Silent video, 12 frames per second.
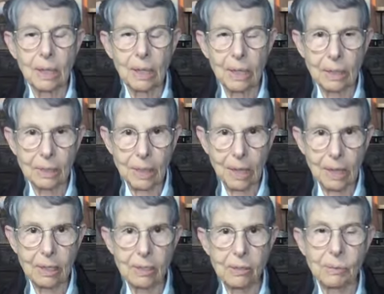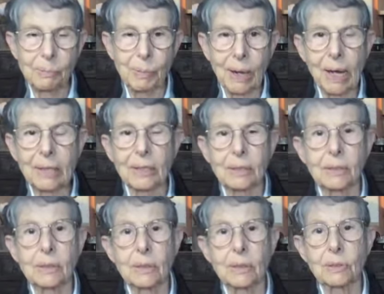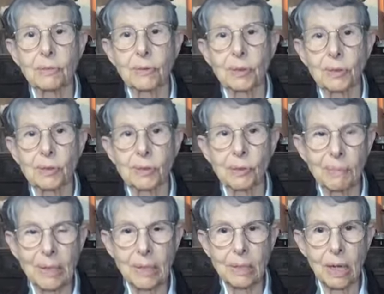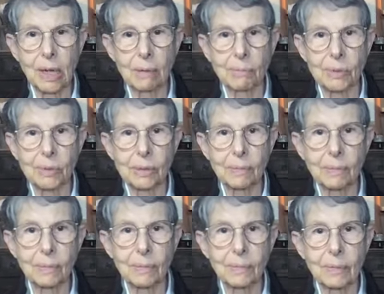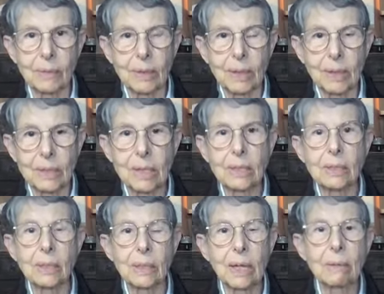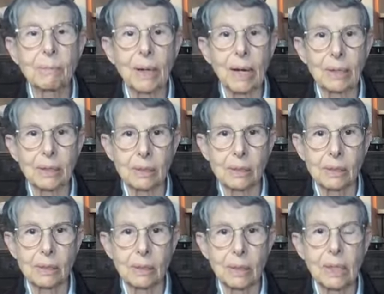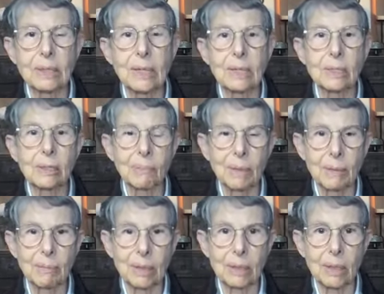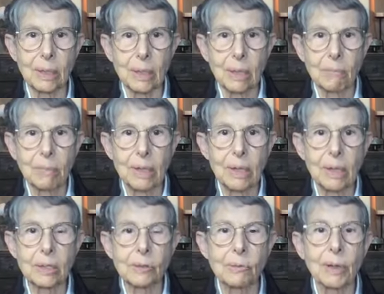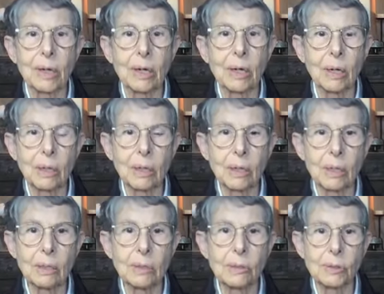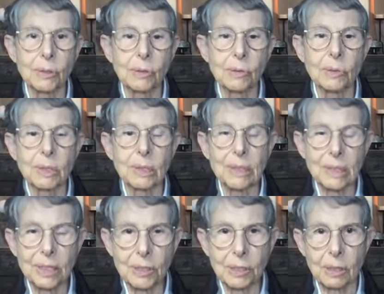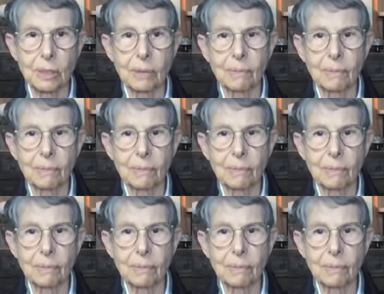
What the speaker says: It takes practice, as you've heard so many times. It takes a lot of practice. It takes commitment, because we are all so conditioned